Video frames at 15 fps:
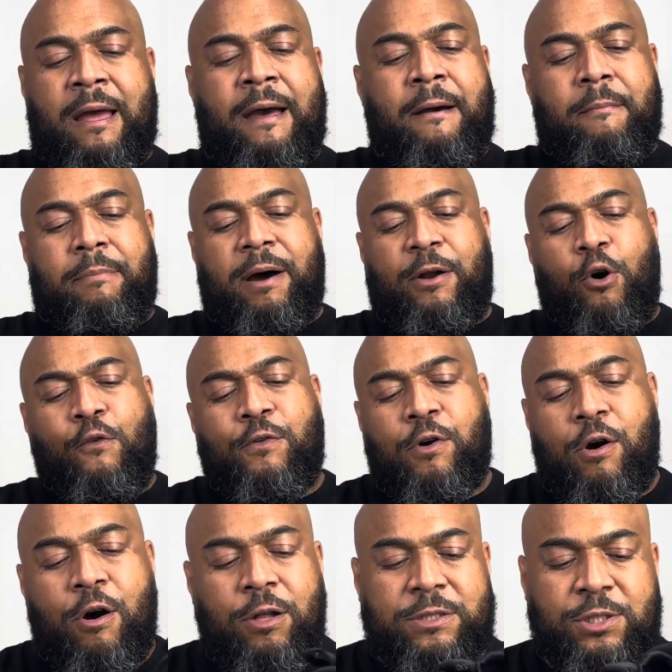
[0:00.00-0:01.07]
But
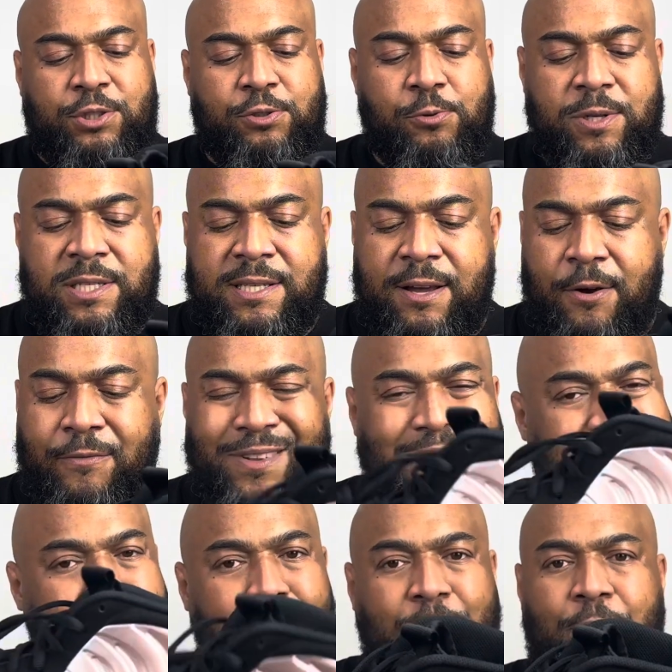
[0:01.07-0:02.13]
overall, the shoe itself, your
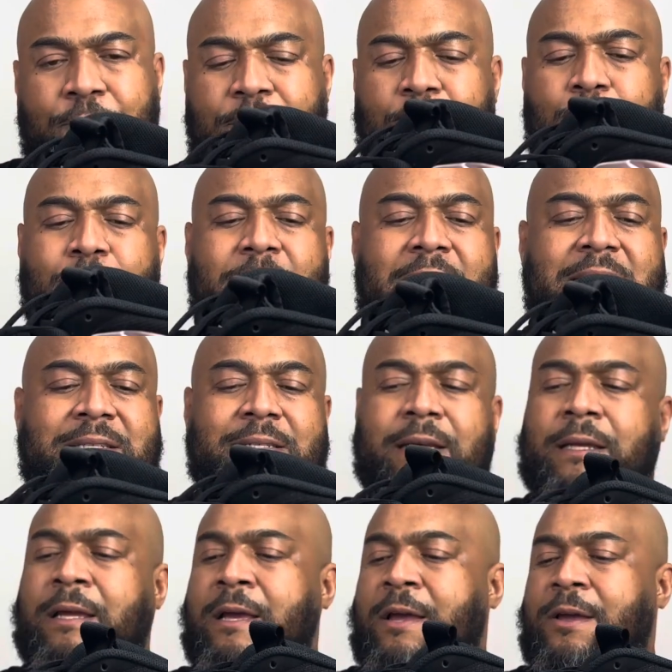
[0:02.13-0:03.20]
typical
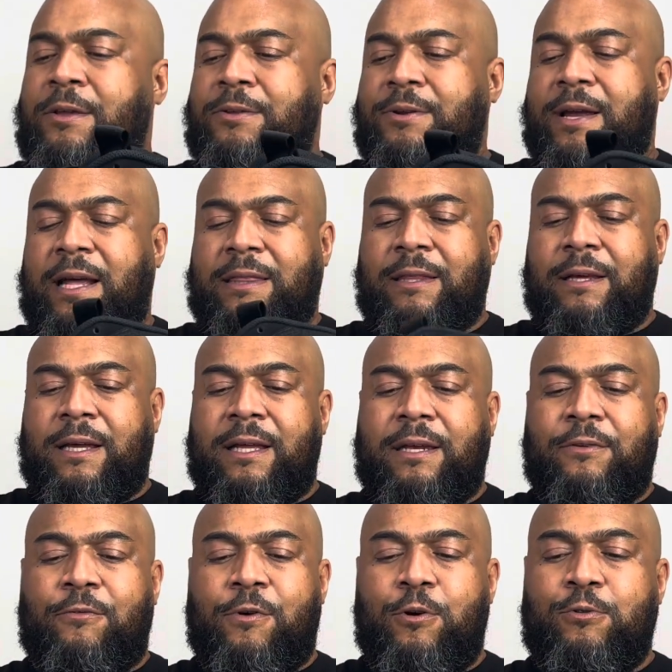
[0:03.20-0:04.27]
Foamposite, you got the
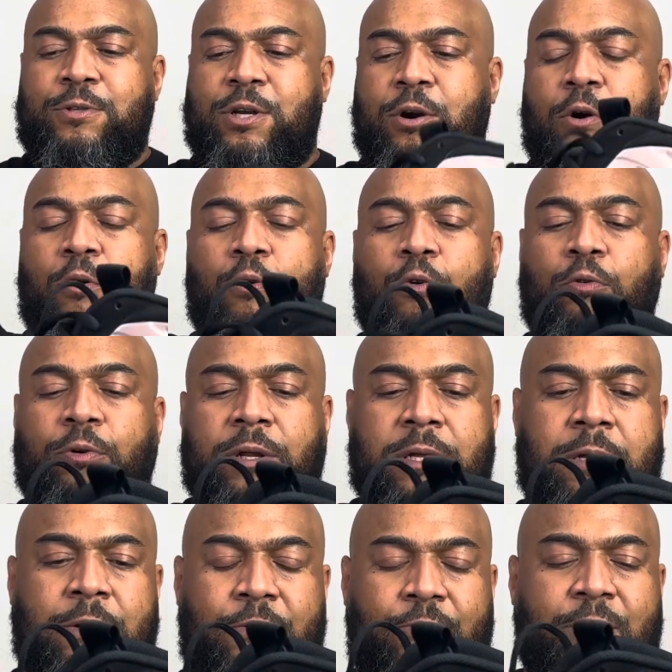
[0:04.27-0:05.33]
rose gold,
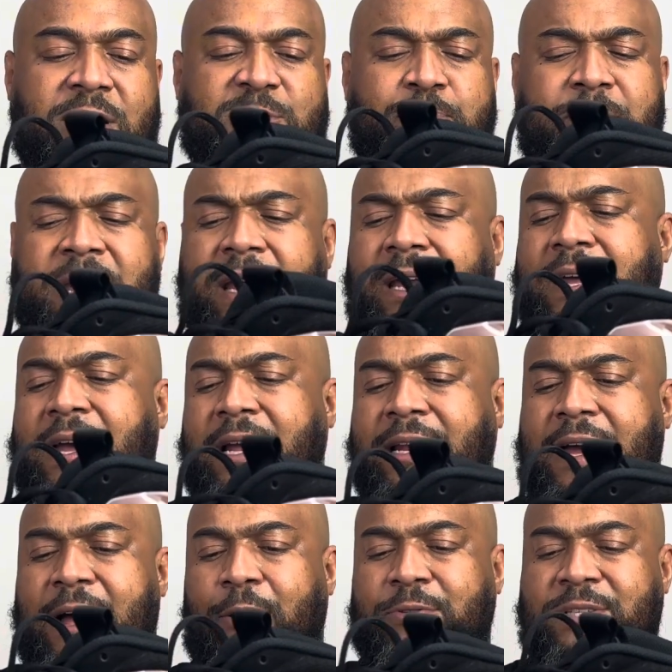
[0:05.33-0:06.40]
rust pink kind
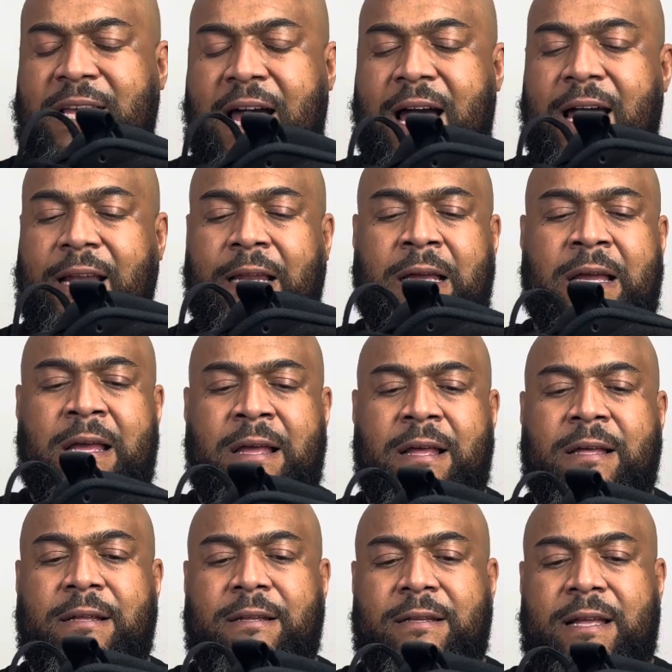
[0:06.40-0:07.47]
of outside
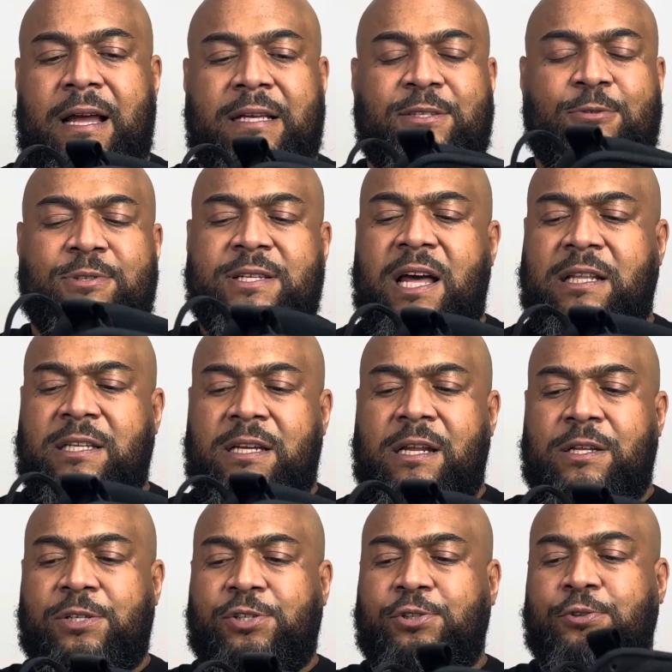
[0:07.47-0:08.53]
exoskeleton of
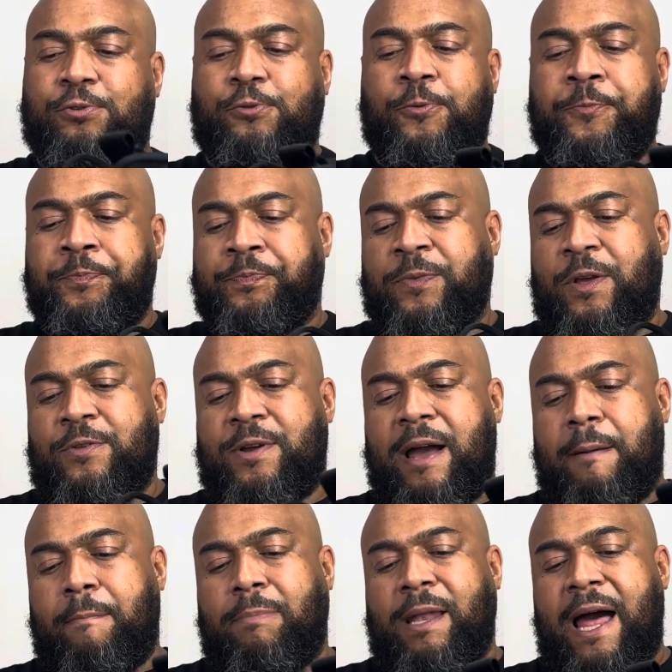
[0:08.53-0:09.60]
the shoe. You
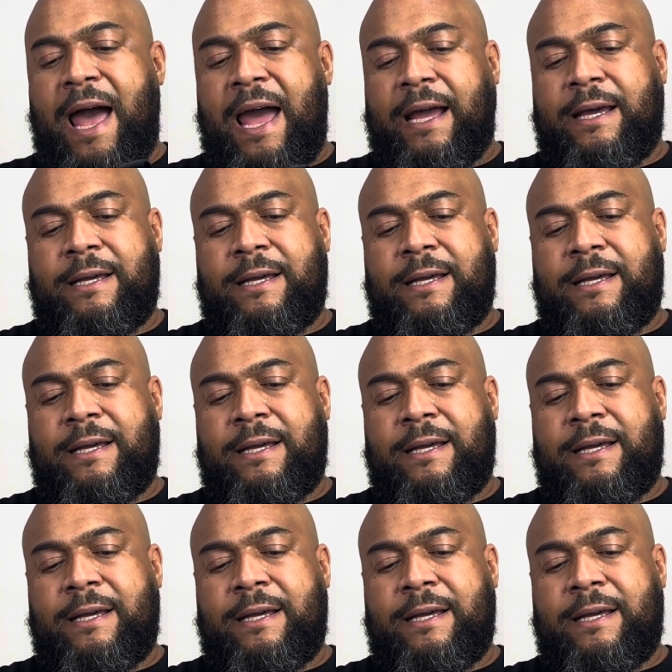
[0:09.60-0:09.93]
got black